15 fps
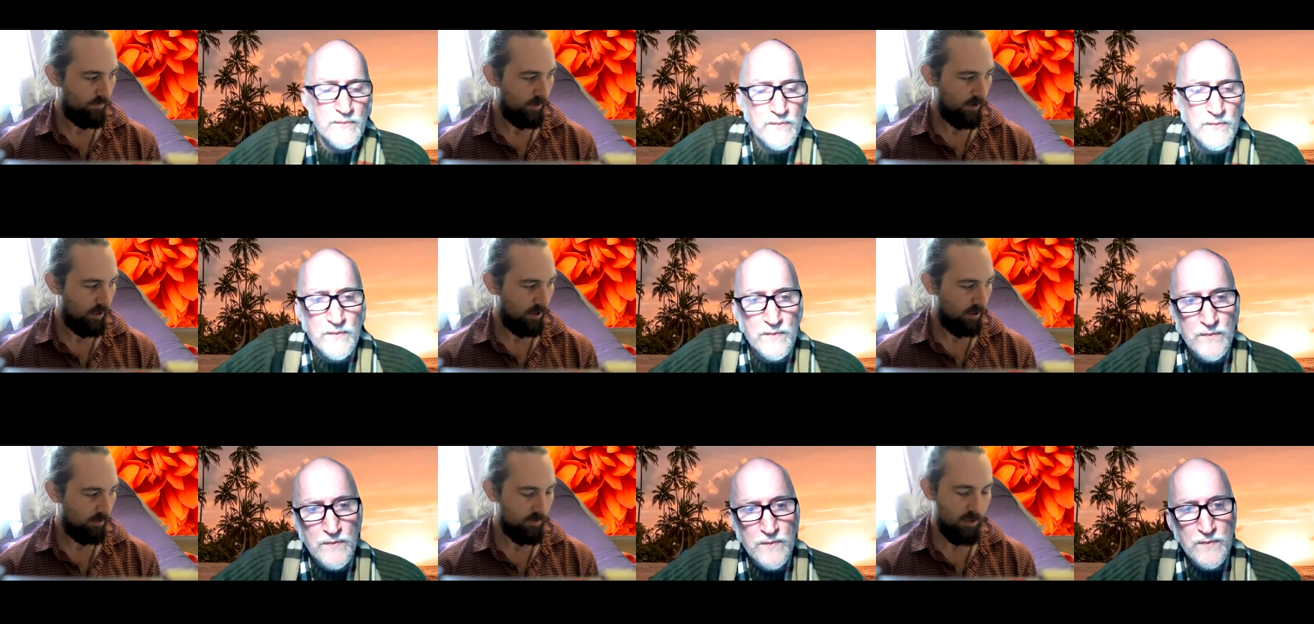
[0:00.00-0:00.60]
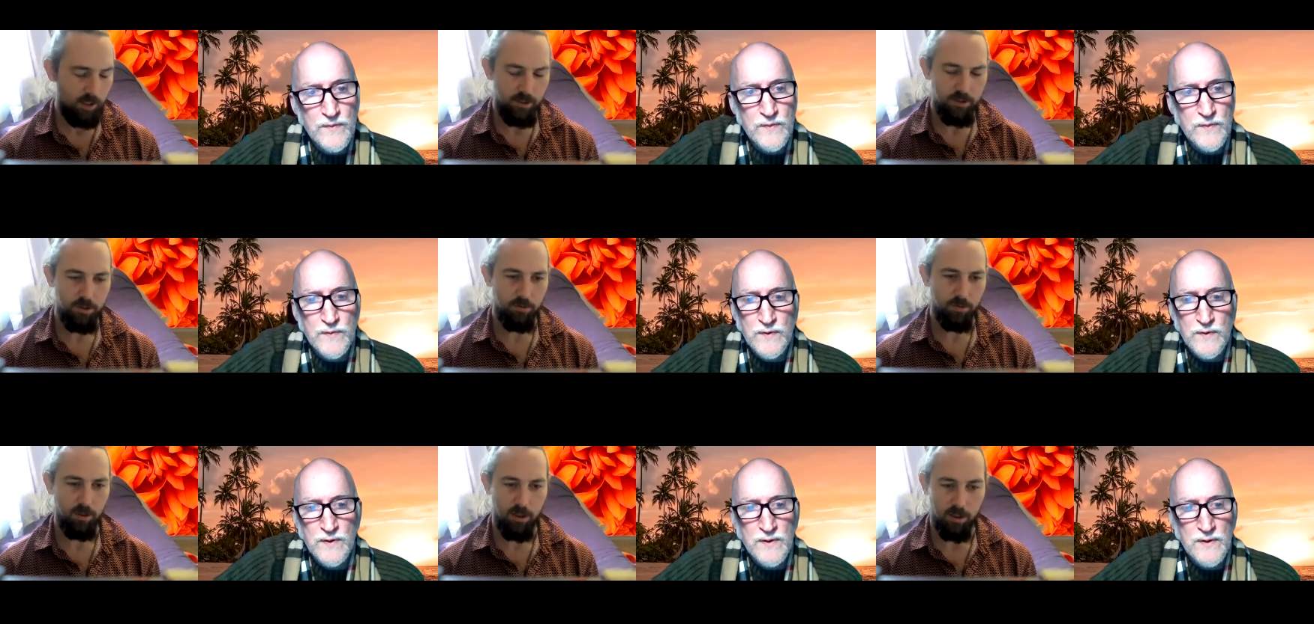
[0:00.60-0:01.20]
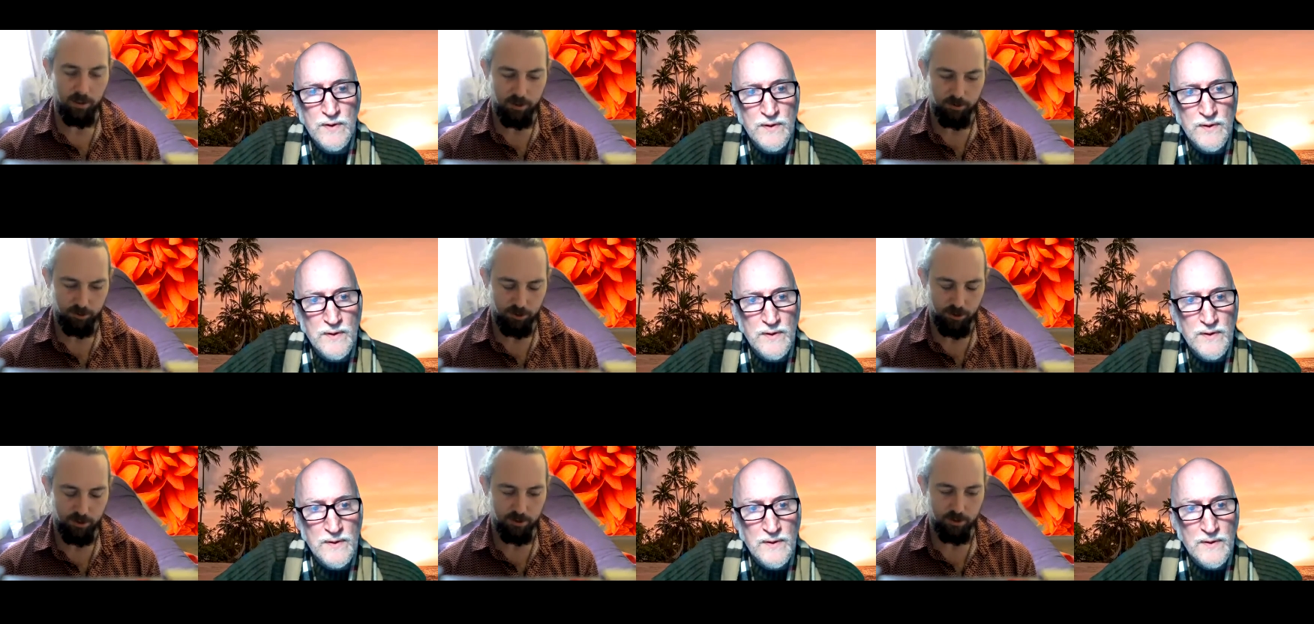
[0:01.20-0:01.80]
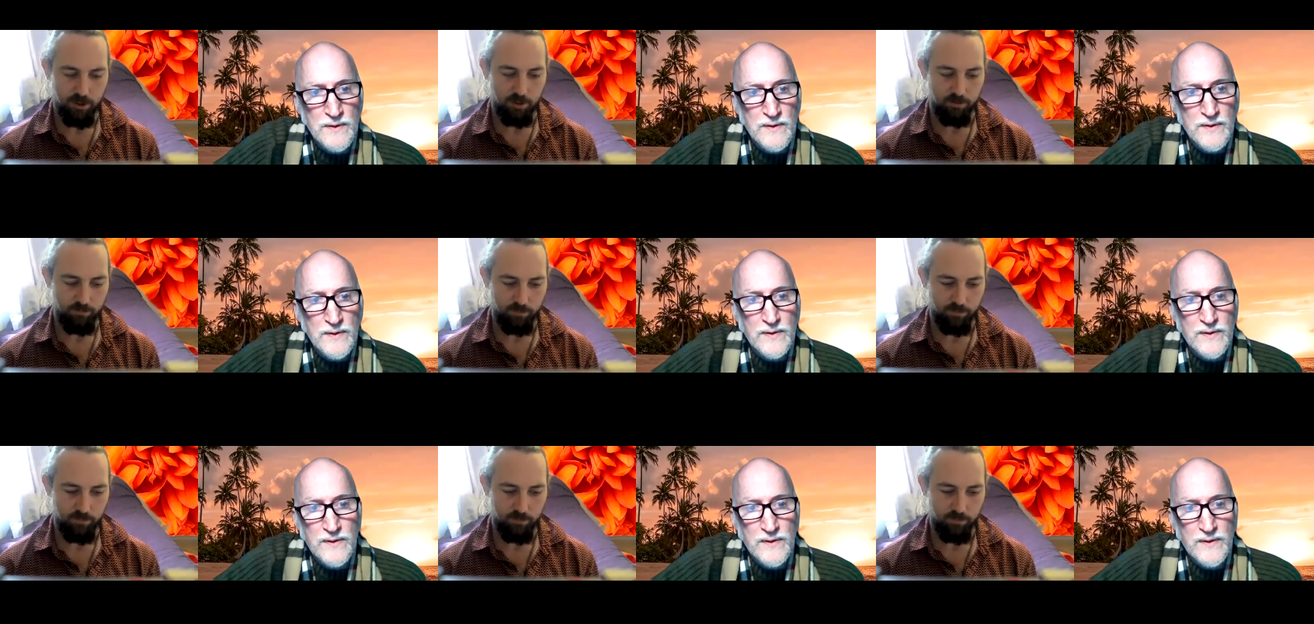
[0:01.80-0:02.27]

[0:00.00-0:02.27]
Speaker 1: And yeah, he's doing a lot of interesting stuff.